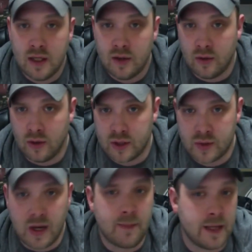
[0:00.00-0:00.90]
or
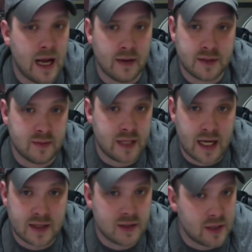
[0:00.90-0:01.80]
swapping out some
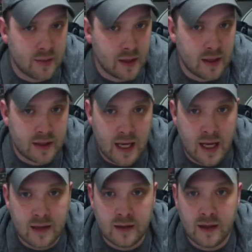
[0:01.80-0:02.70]
text or something like
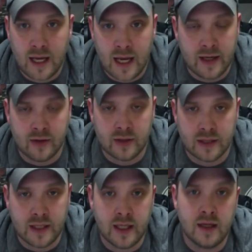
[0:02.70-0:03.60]
that, adding or
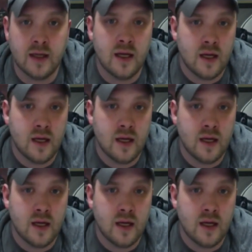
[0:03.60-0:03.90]
deleting.